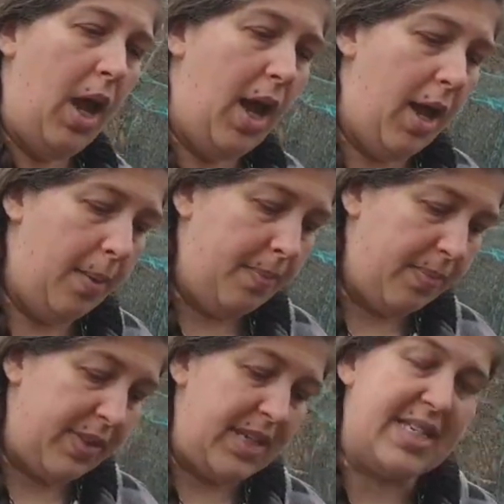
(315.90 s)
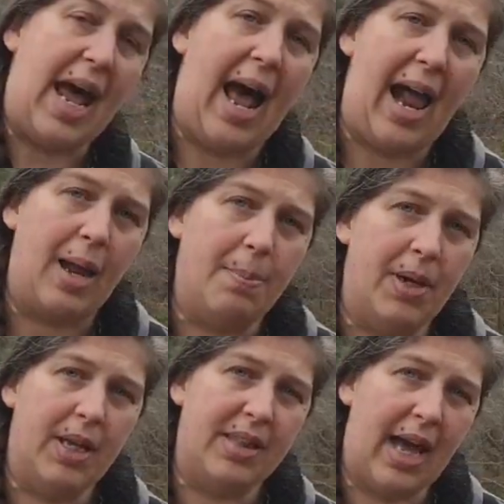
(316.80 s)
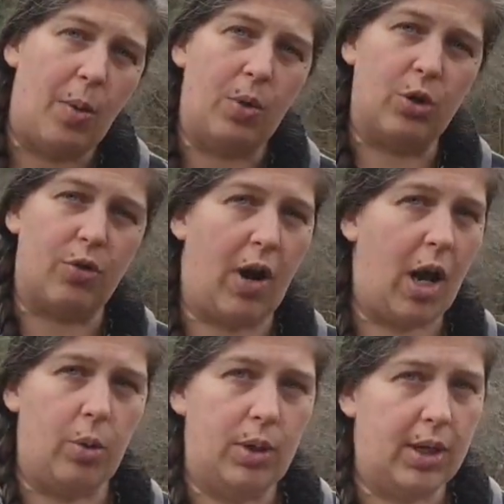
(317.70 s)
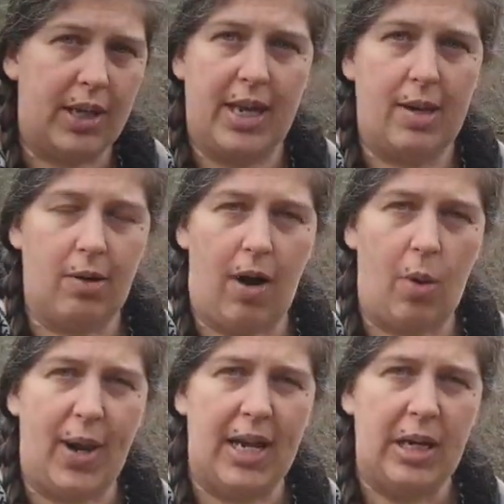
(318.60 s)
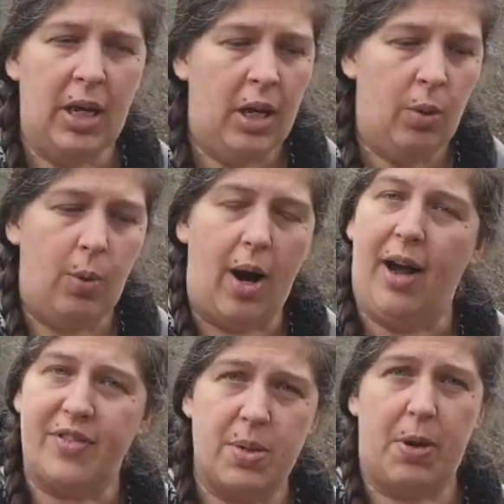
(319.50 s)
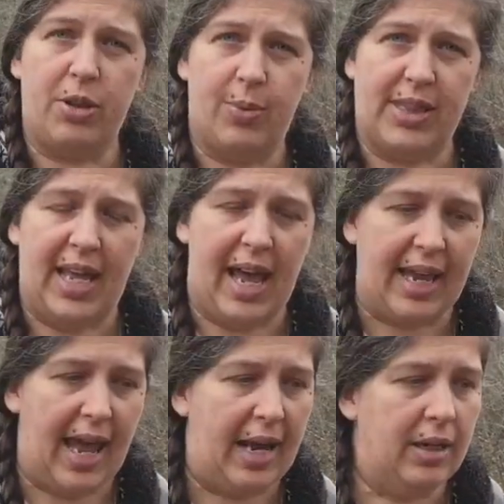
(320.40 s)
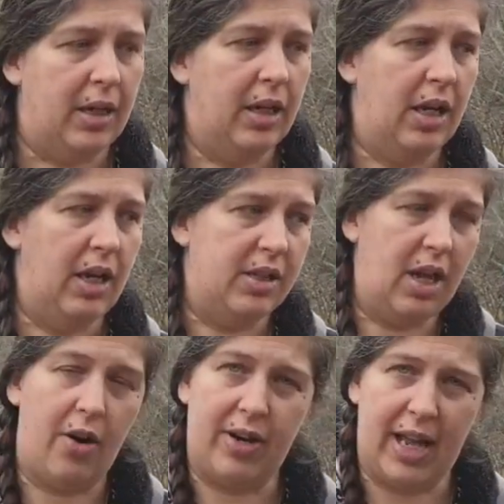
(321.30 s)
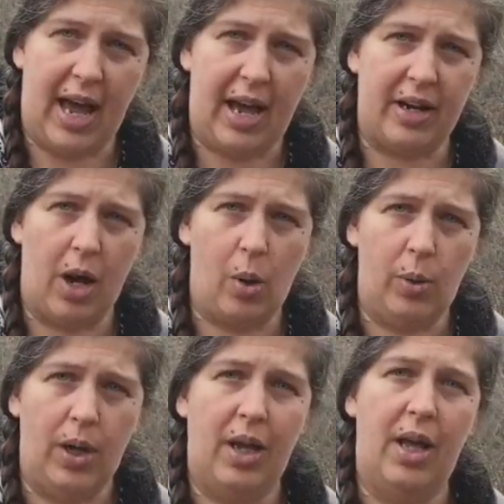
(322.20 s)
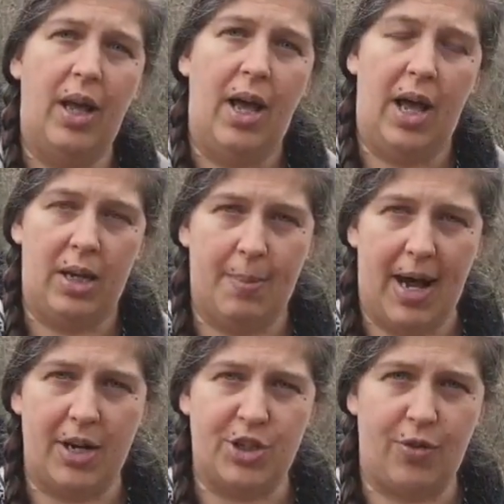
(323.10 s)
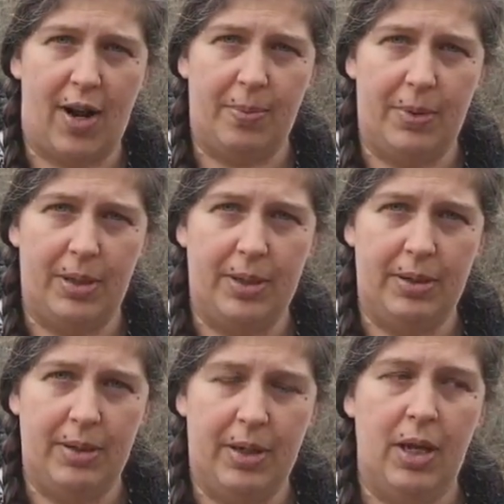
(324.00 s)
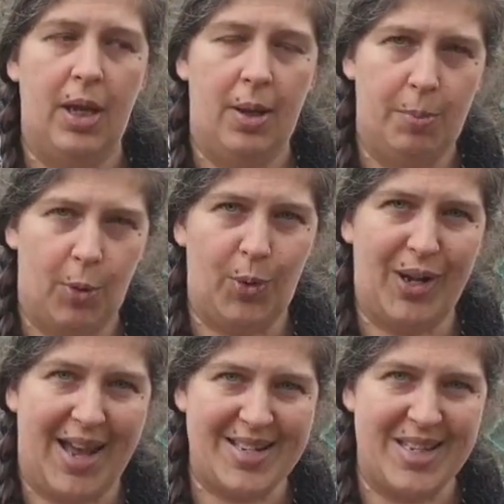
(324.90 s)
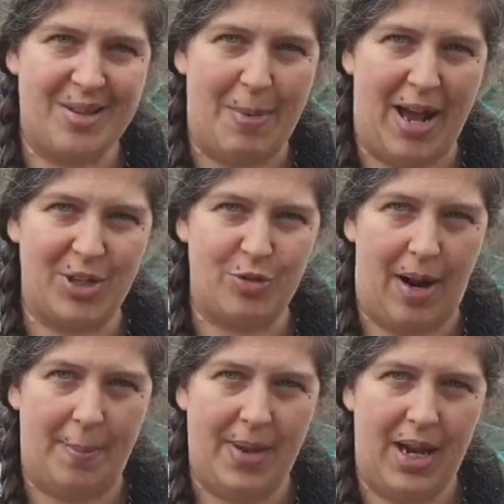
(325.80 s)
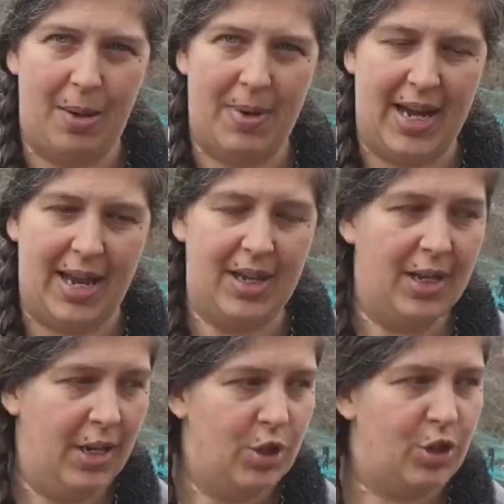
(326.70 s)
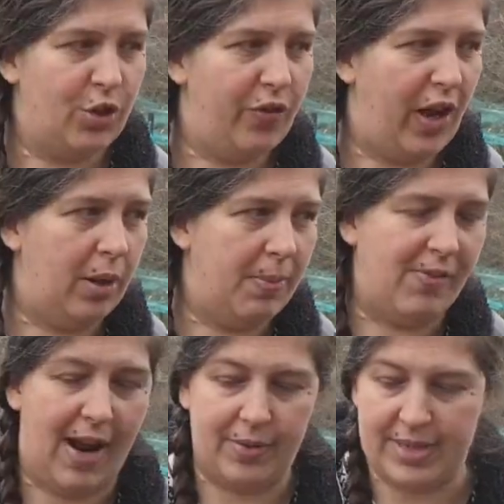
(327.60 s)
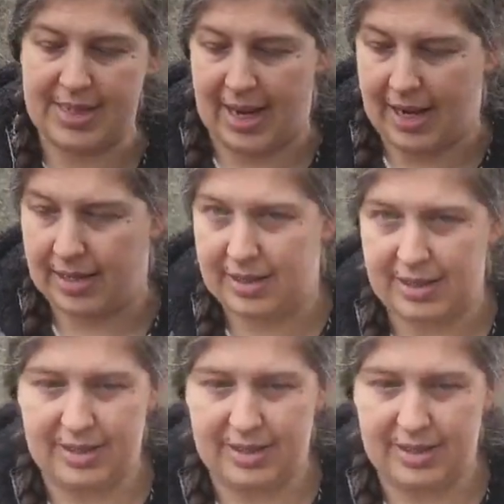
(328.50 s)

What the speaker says: The thyme, that will grow and keep growing, we won't have to bother with that again. The oregano and the marjoram, but we'll get to the marjoram in a minute. Just follow me around the side.